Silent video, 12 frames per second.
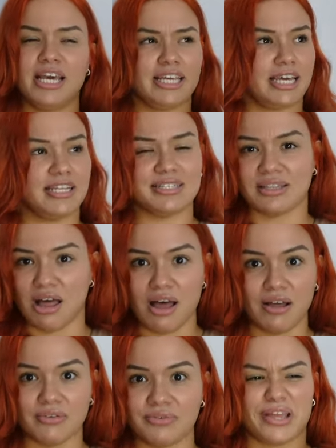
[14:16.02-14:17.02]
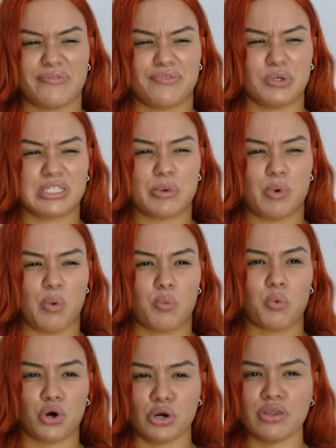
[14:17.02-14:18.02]
and get his love and feel somewhat
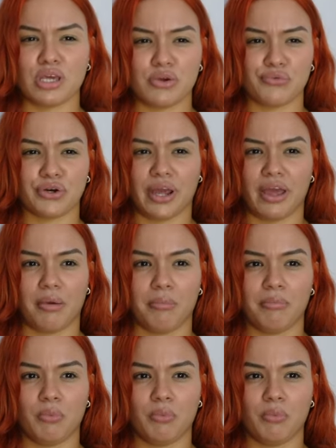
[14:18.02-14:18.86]
worthy for him